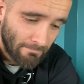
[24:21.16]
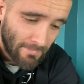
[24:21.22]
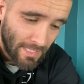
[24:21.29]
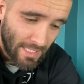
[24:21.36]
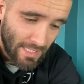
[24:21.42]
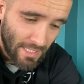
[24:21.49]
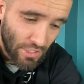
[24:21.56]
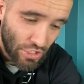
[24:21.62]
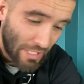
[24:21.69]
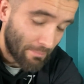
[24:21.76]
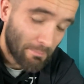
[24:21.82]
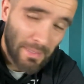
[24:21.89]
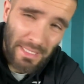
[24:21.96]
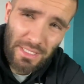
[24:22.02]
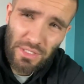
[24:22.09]
it's a
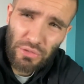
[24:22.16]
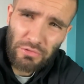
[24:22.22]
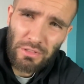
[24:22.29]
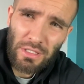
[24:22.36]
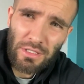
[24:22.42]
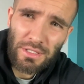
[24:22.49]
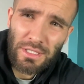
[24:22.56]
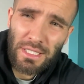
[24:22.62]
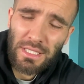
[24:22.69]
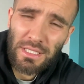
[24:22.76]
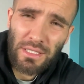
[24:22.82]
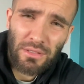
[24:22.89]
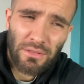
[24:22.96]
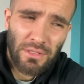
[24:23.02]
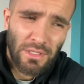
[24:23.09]
jam-packed storyline, yeah.
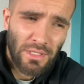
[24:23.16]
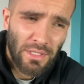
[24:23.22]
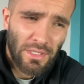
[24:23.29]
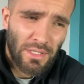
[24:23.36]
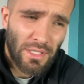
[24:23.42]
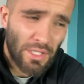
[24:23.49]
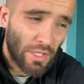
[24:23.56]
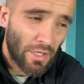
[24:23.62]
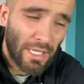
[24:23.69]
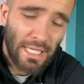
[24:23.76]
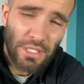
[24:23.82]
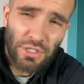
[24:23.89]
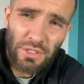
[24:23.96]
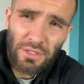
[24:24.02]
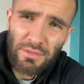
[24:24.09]
So The Night
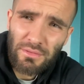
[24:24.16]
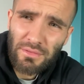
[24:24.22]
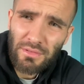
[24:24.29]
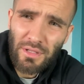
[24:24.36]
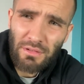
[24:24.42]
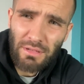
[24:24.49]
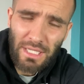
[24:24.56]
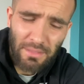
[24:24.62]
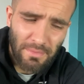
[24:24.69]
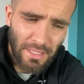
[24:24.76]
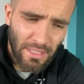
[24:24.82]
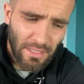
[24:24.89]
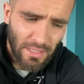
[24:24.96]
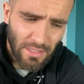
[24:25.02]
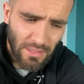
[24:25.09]
Agent, I
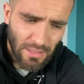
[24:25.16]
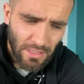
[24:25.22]
recommend.